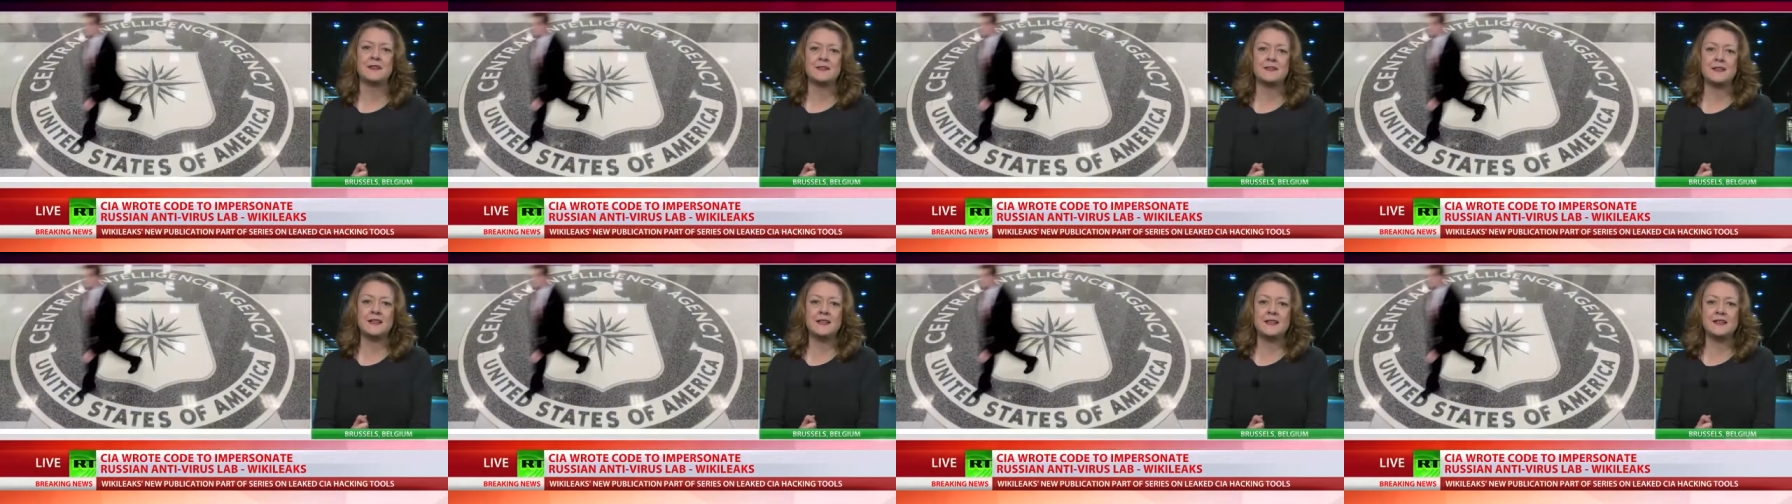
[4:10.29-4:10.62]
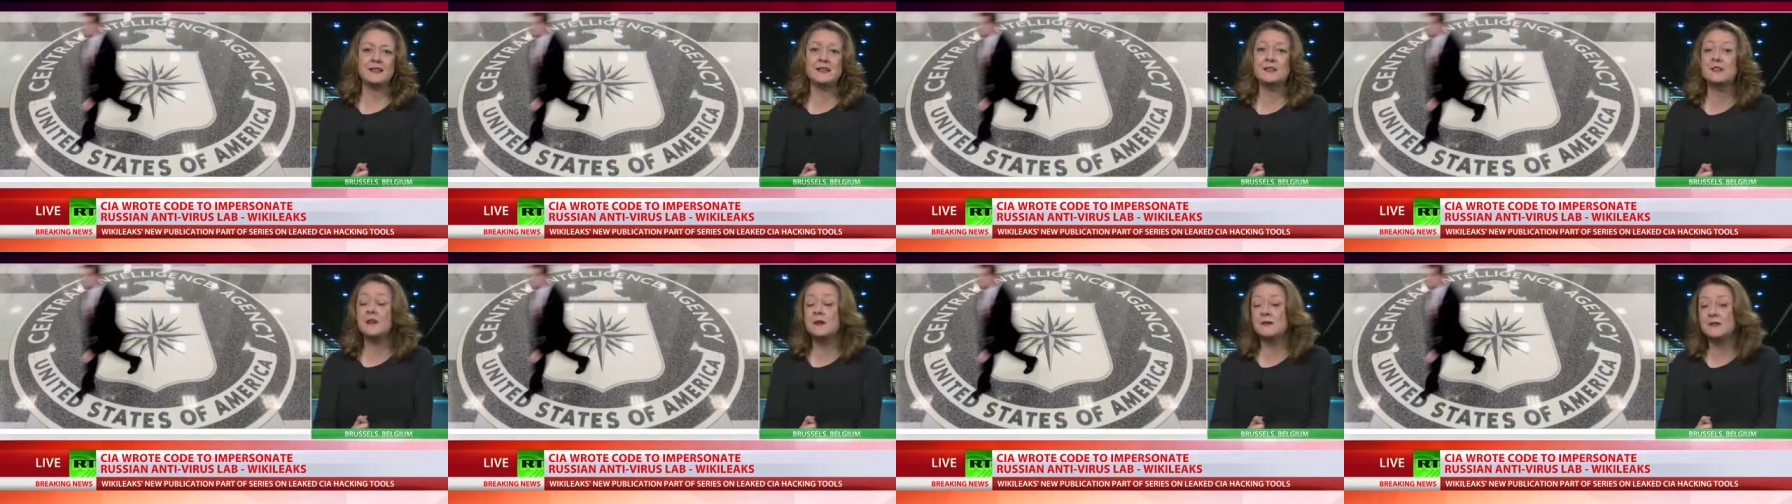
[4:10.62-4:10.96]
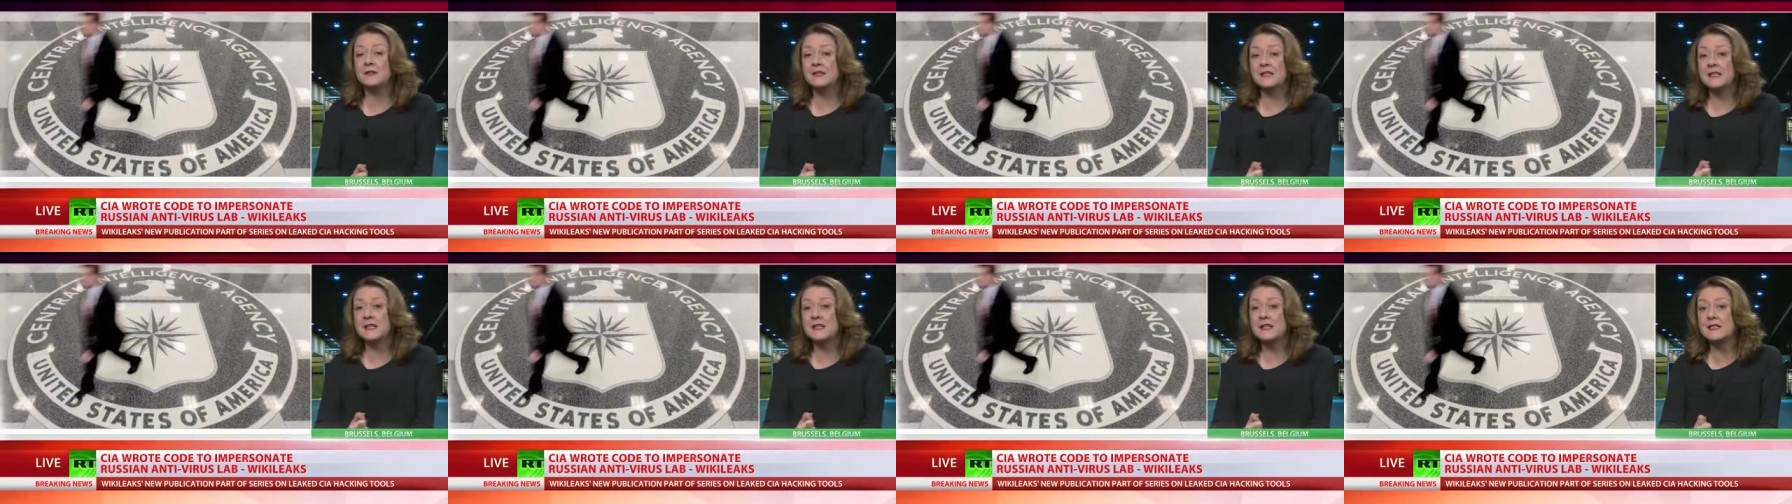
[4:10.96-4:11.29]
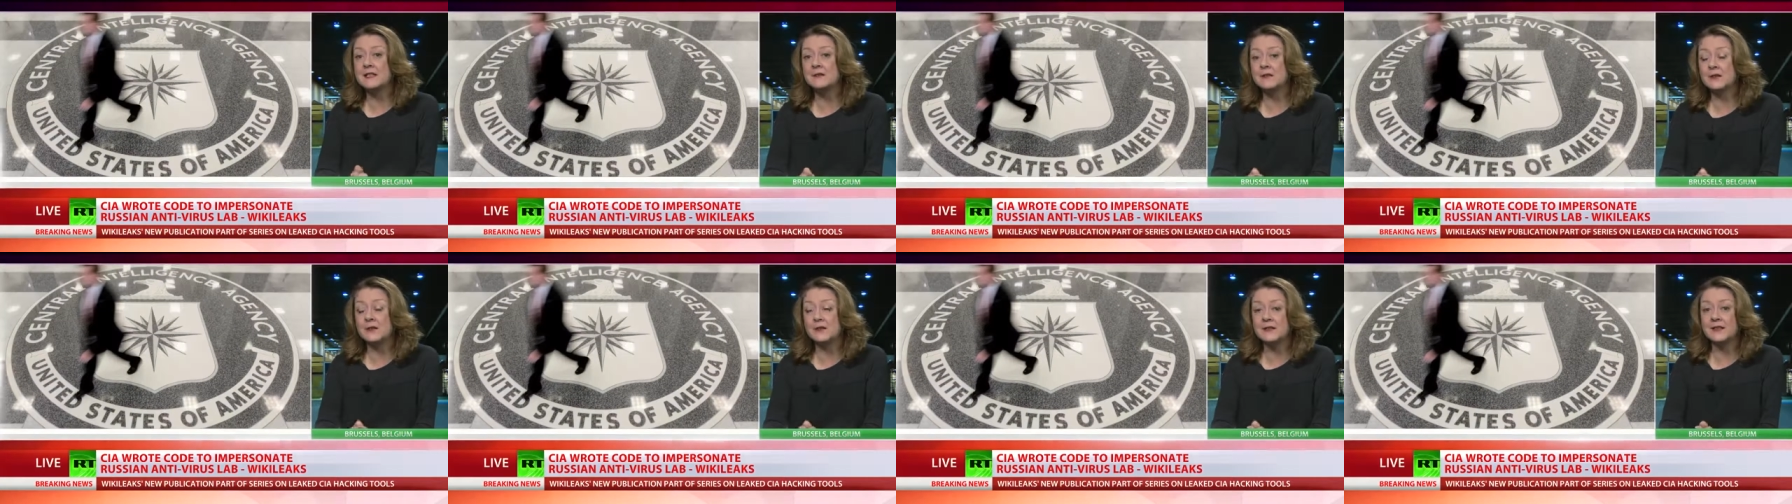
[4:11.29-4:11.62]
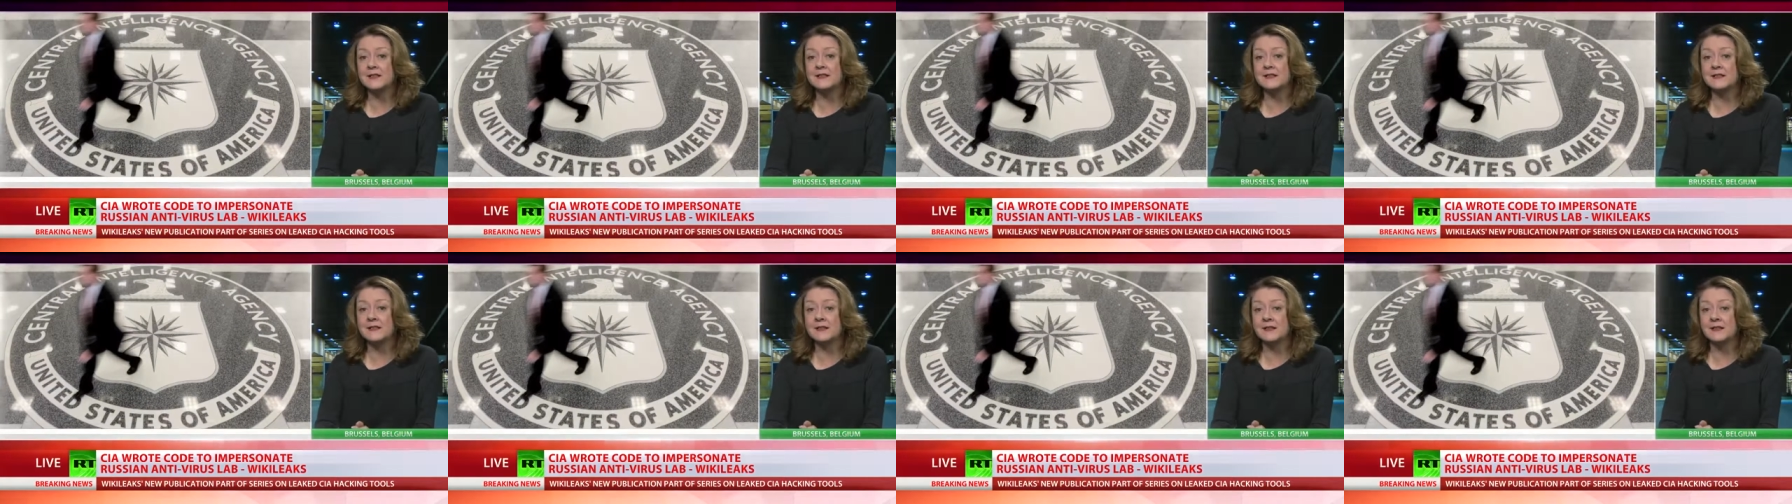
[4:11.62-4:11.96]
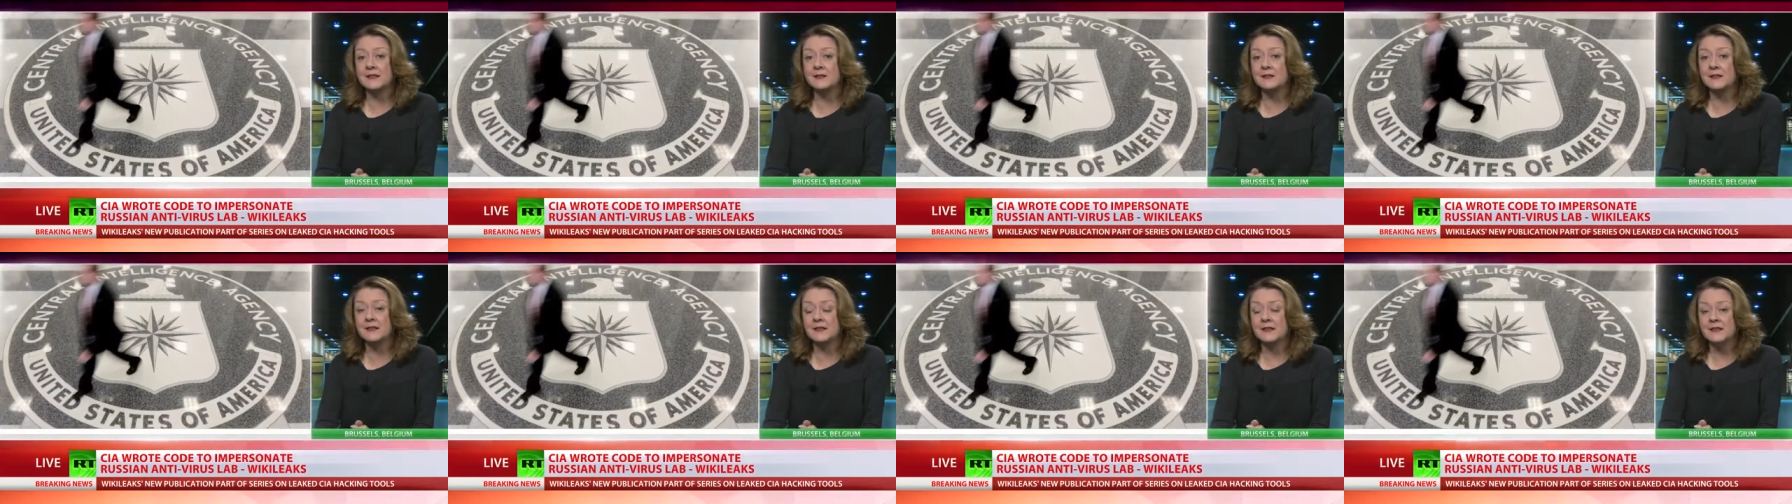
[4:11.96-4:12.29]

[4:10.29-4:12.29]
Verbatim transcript: the Snowden leaks a few years ago.